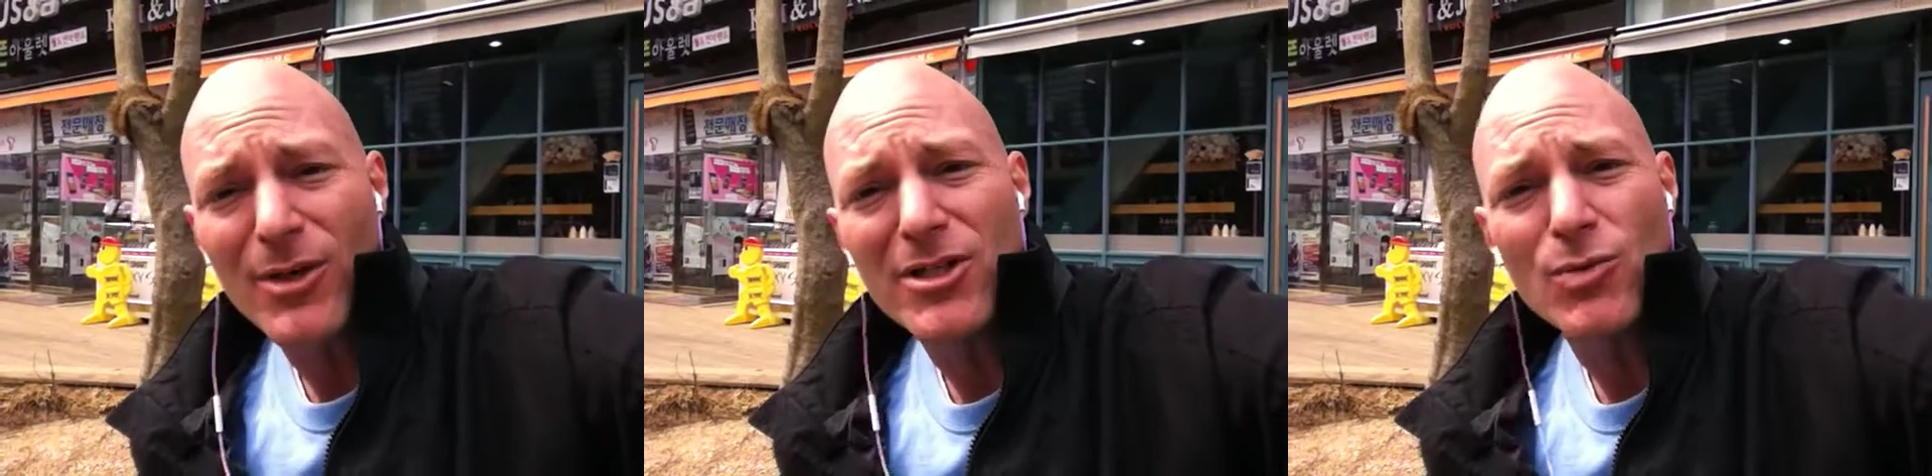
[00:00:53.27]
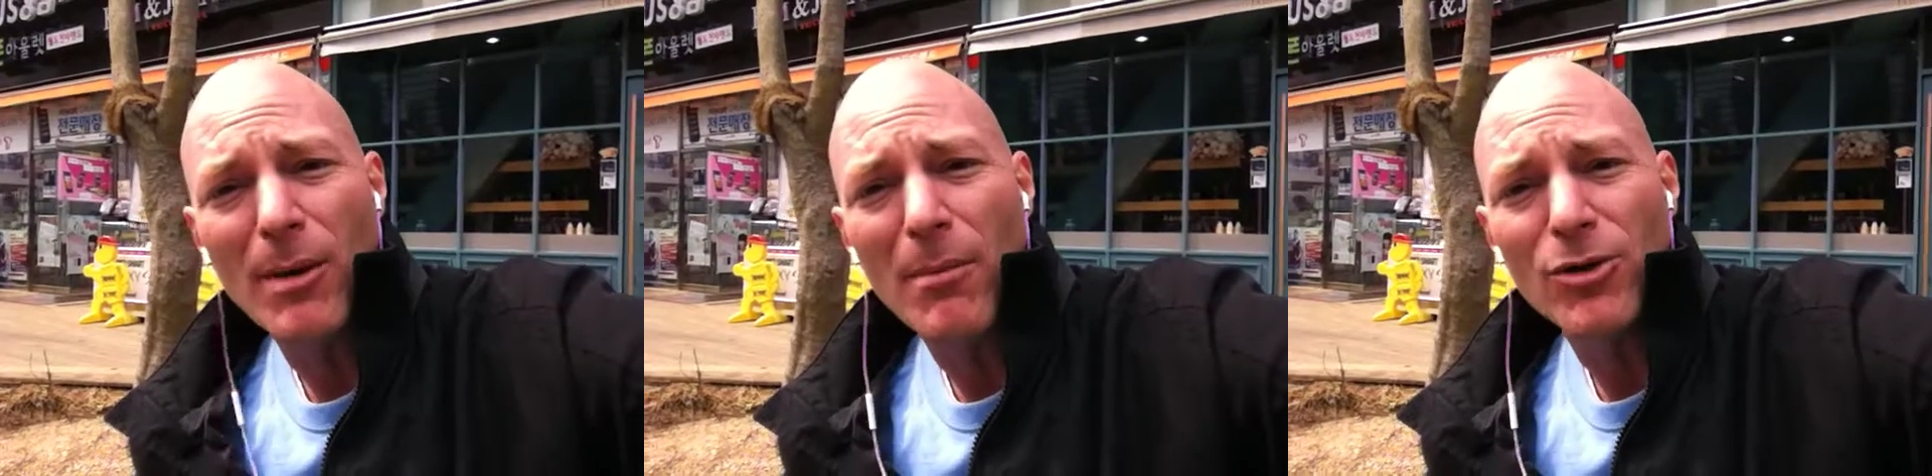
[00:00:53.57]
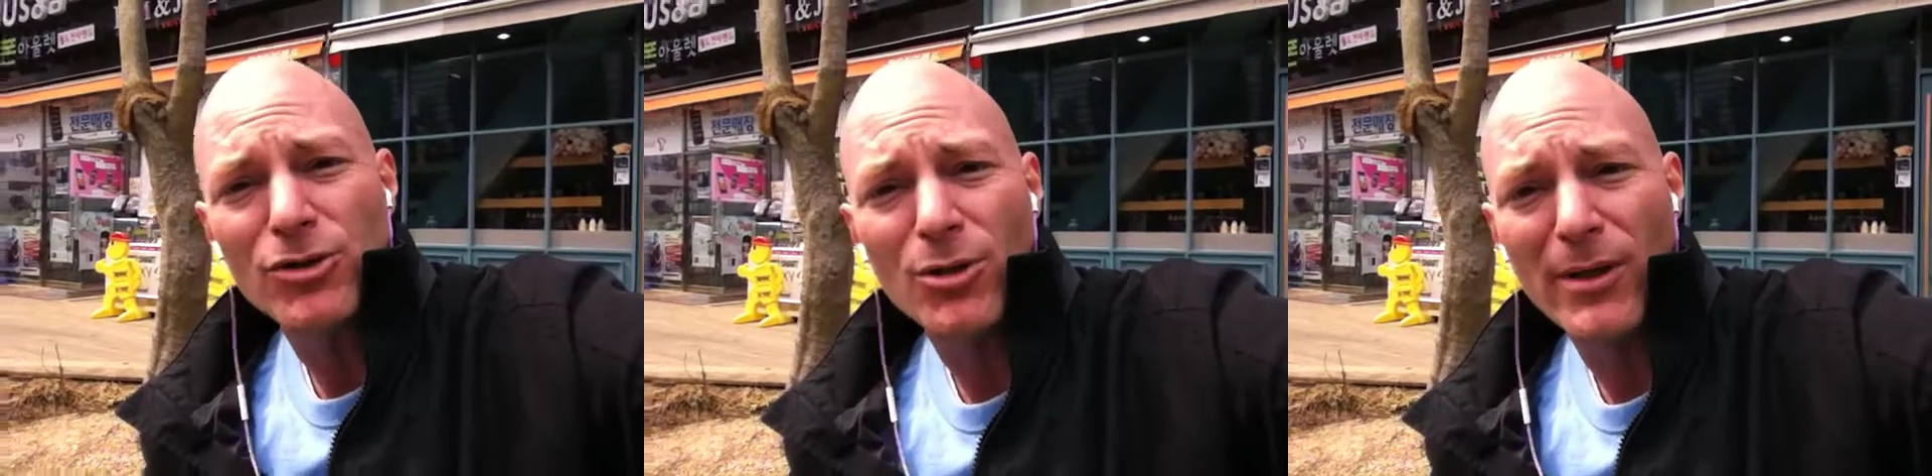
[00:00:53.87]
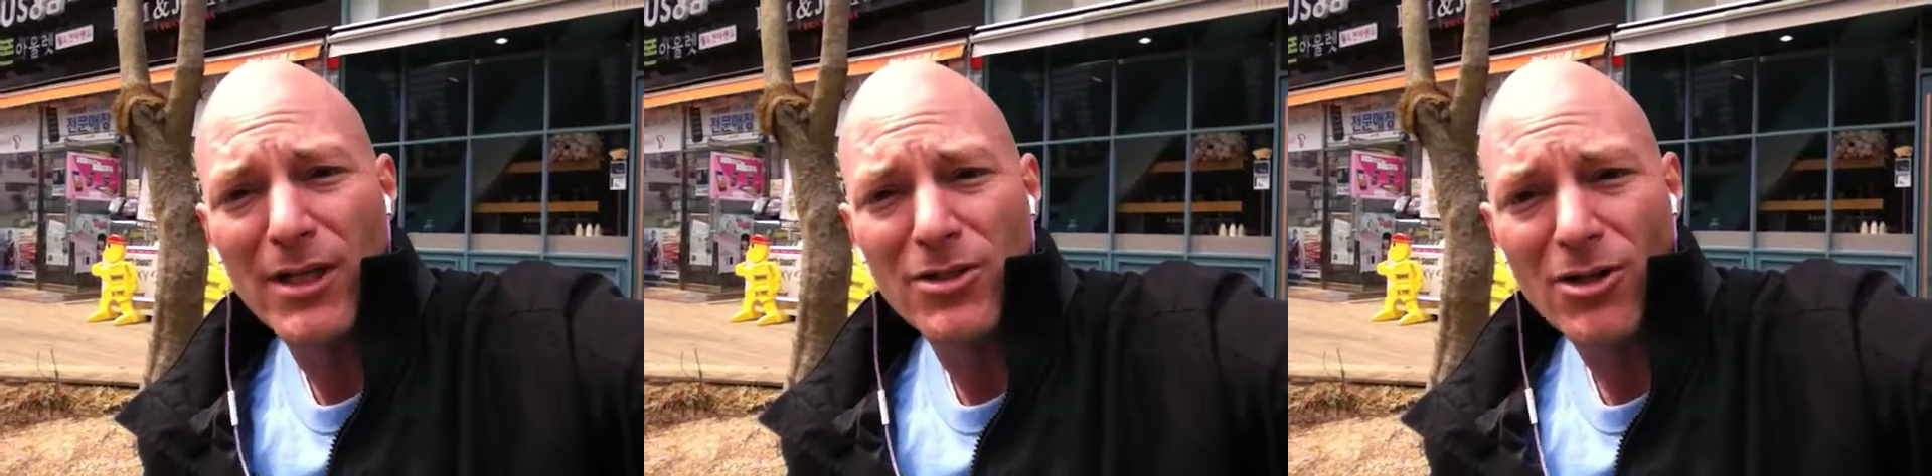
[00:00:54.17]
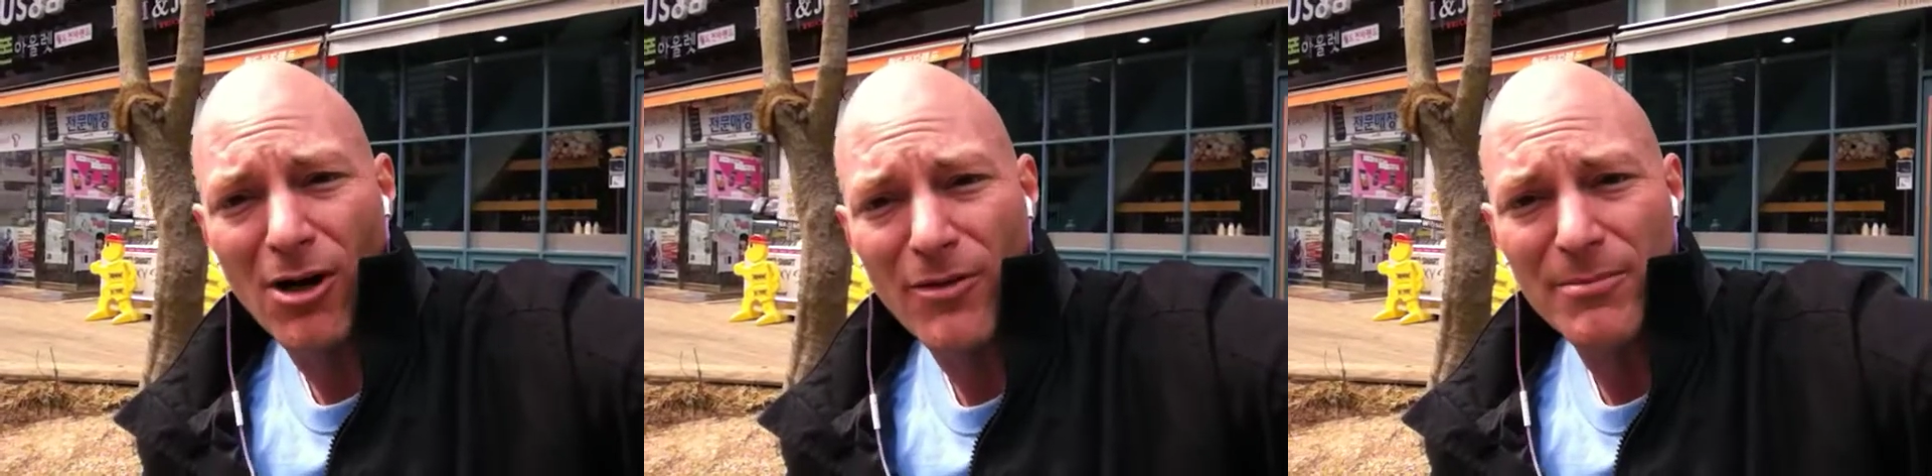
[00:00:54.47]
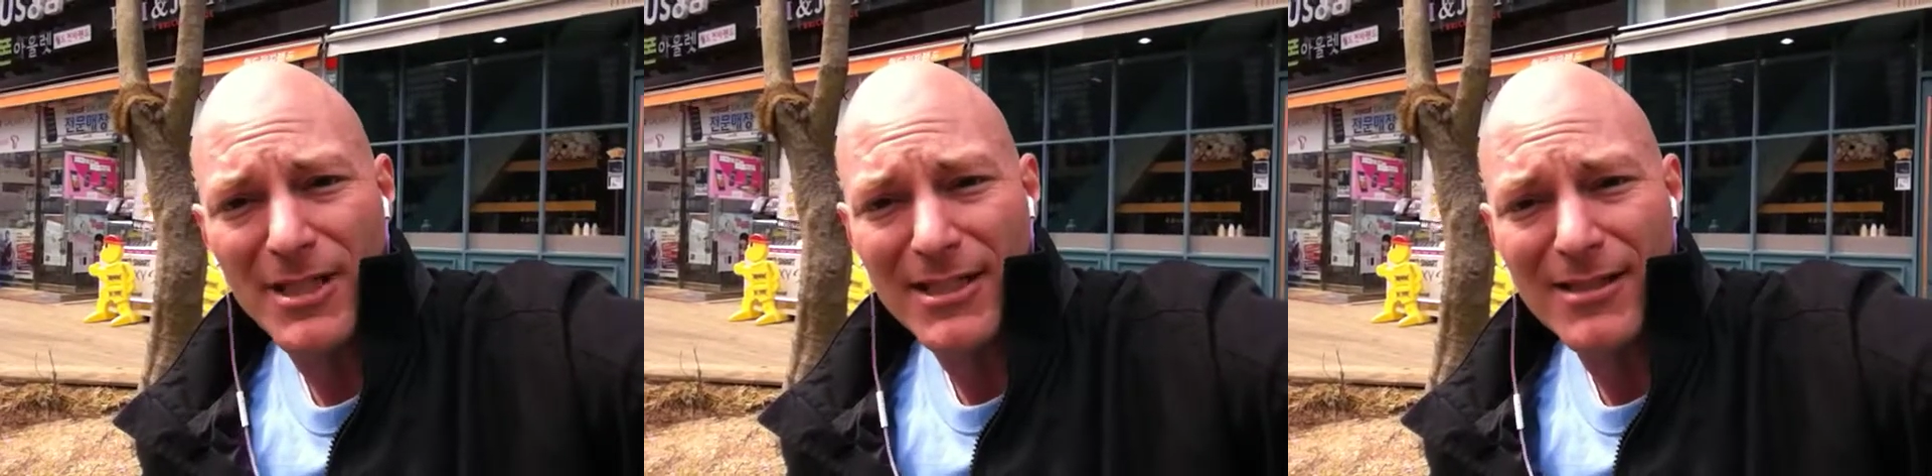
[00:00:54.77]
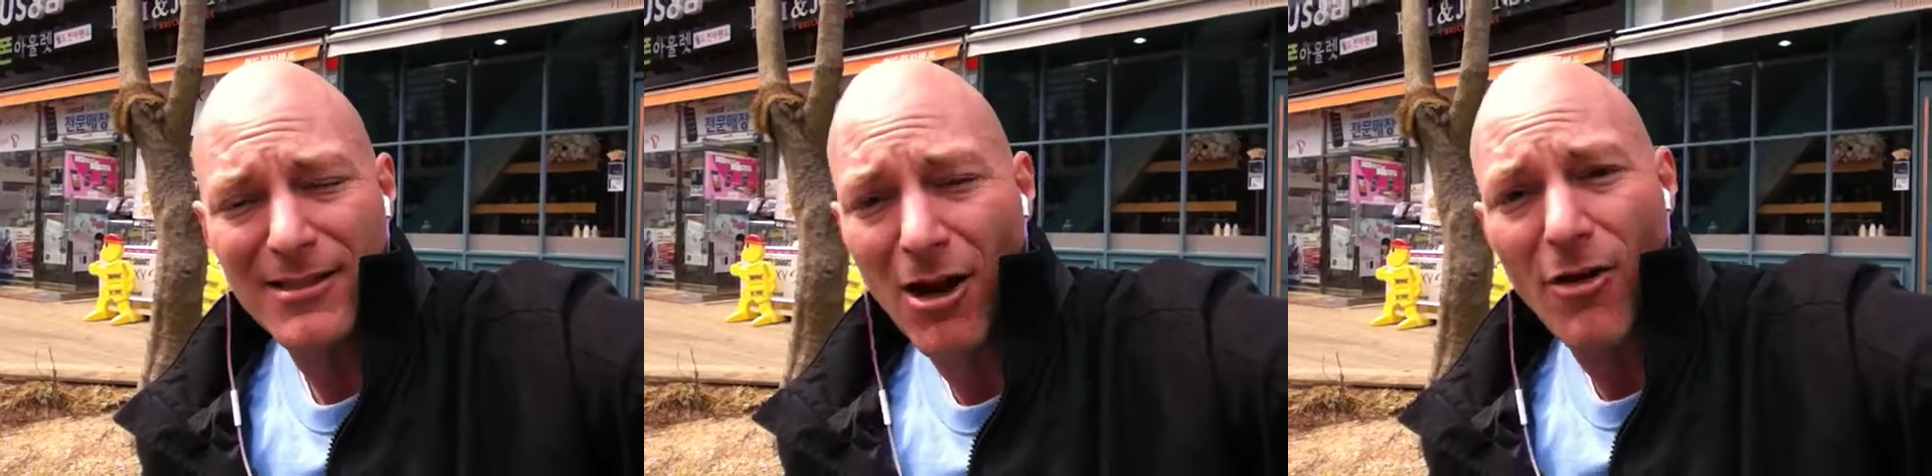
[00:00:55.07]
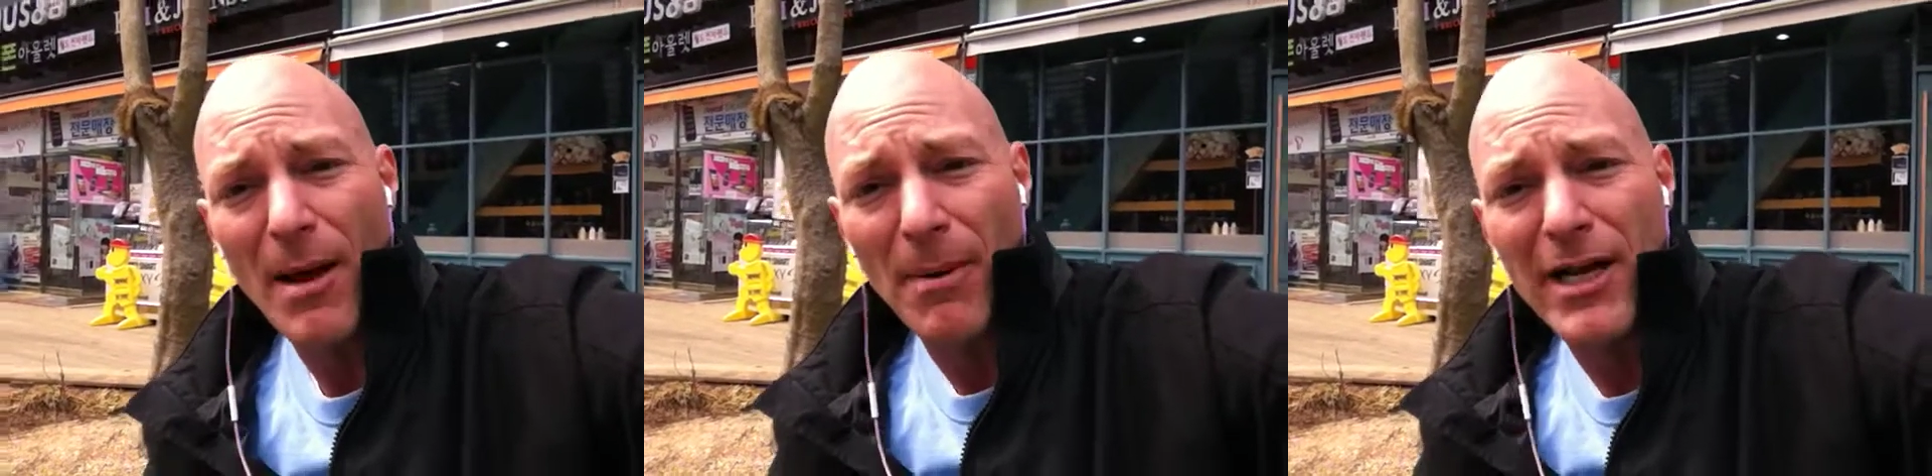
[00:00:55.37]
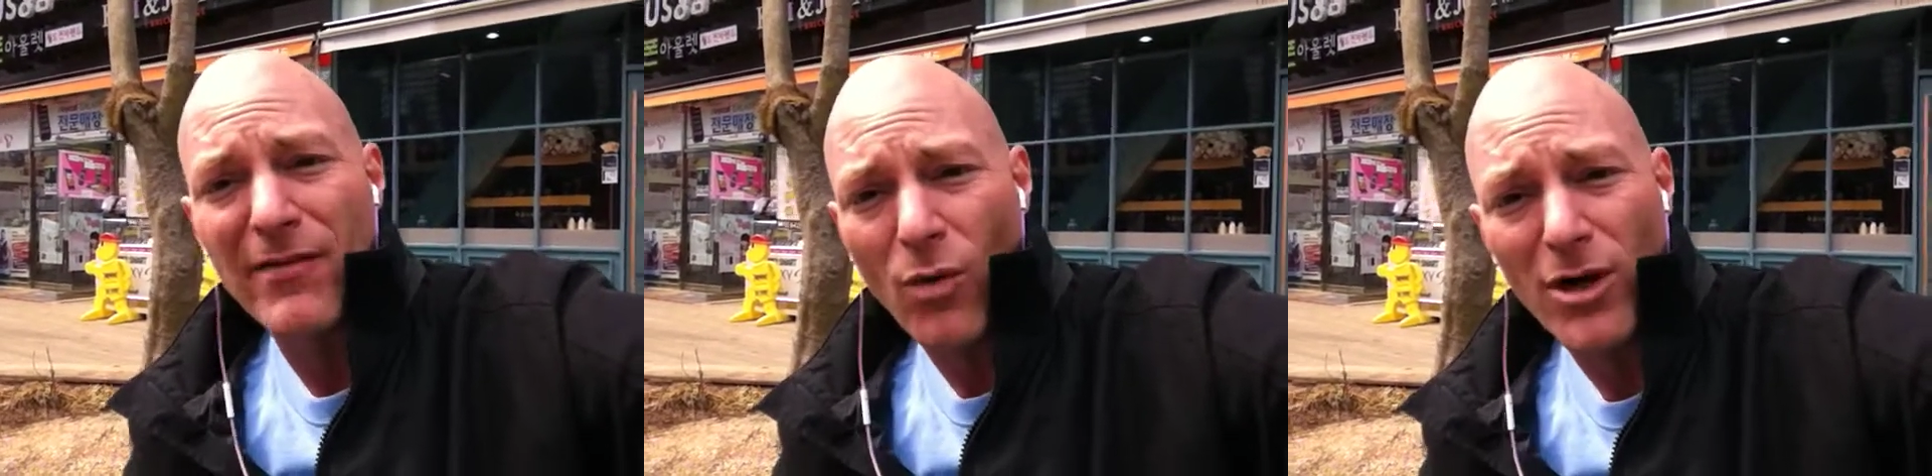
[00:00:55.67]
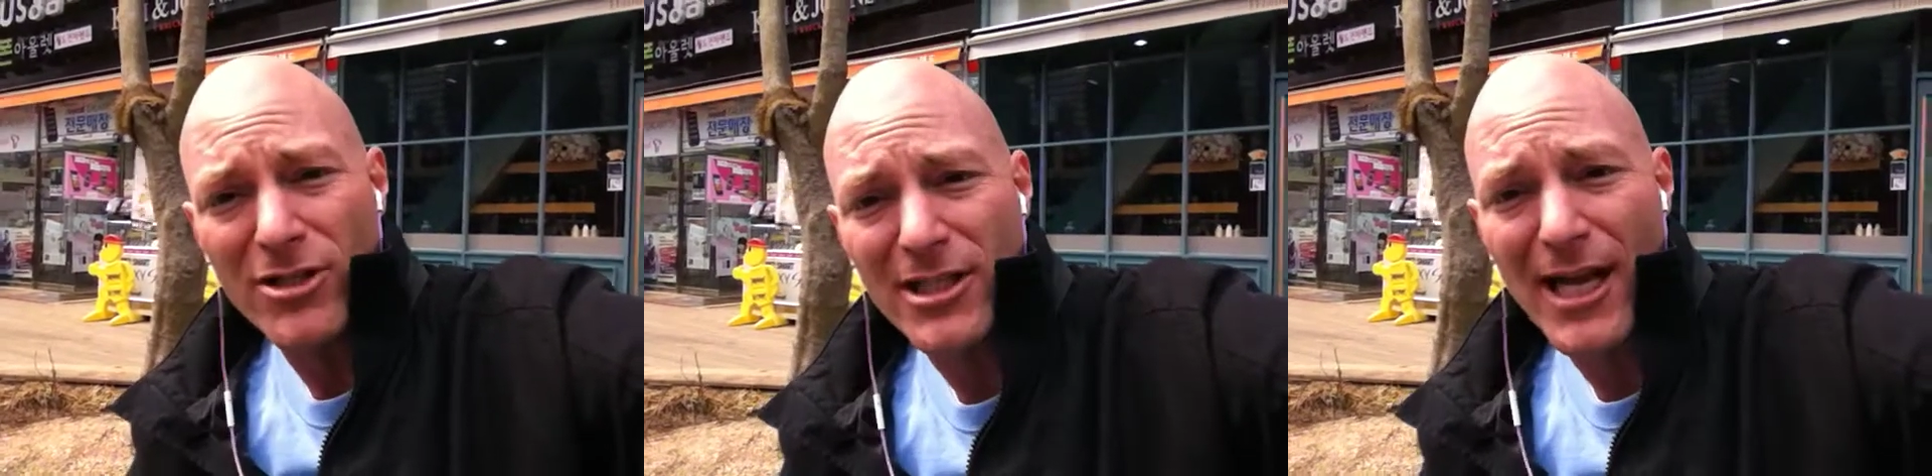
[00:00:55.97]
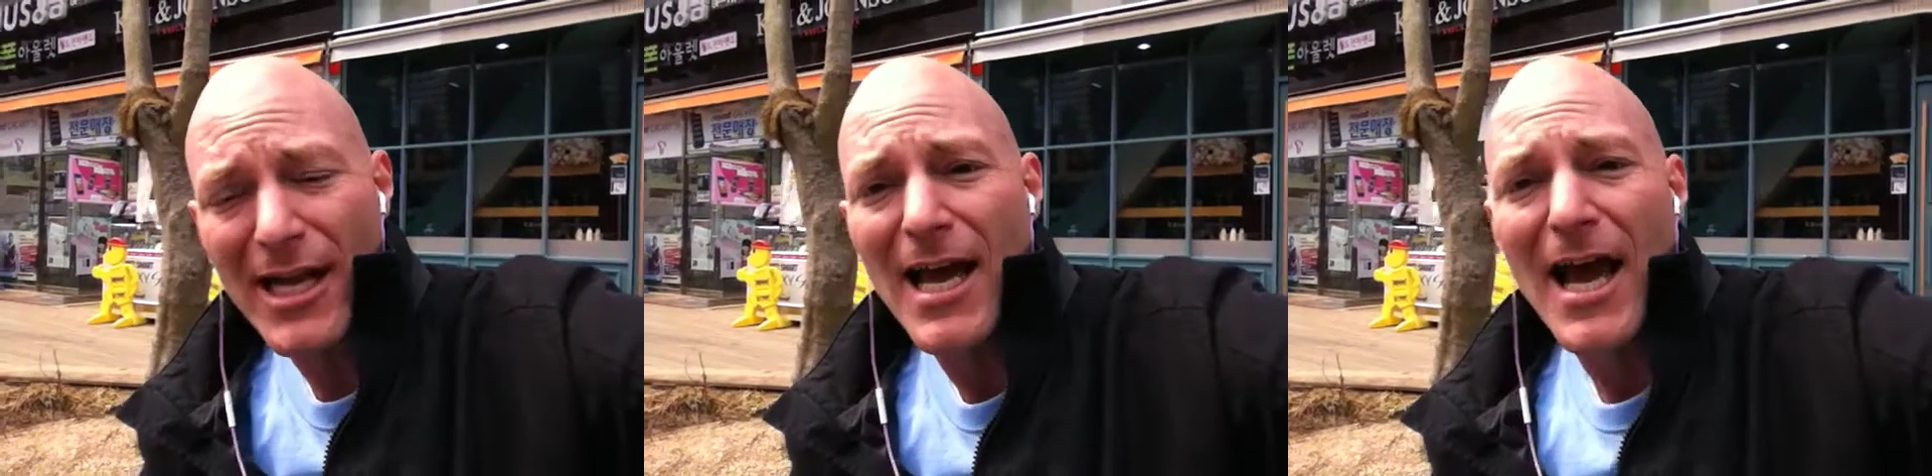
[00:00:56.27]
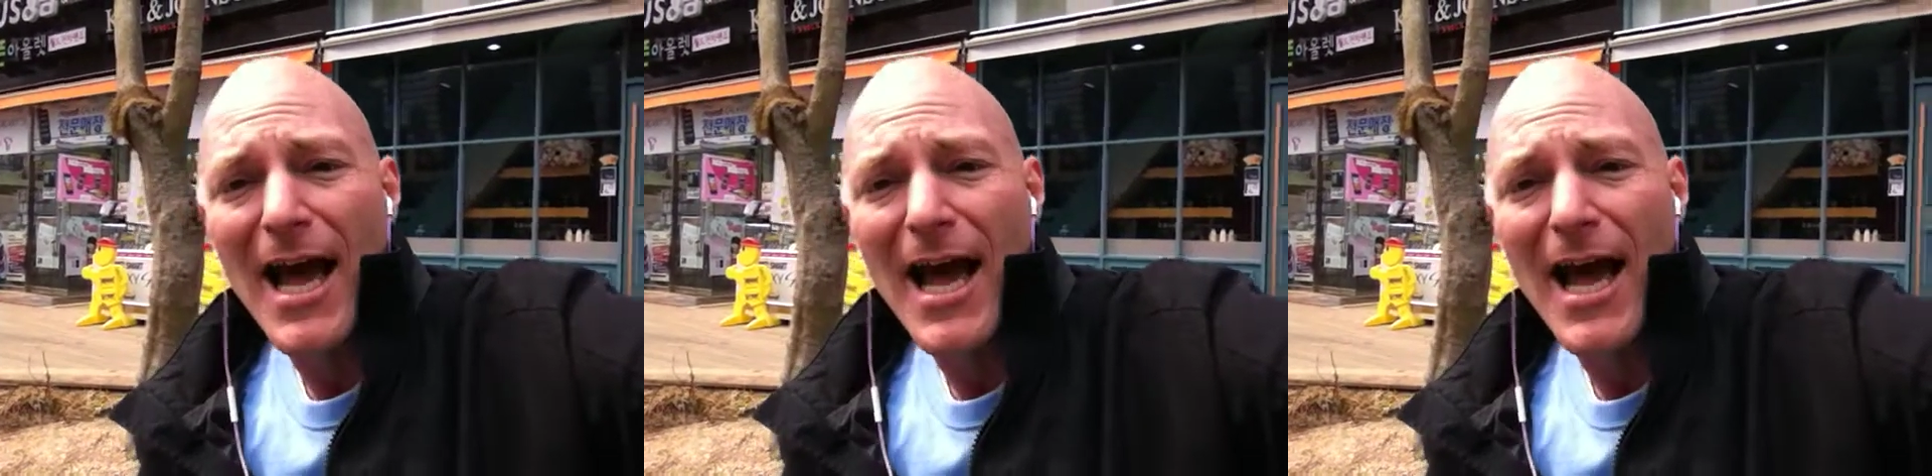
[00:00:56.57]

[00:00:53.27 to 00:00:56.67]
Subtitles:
which is what most Koreans call them to call that body of water today,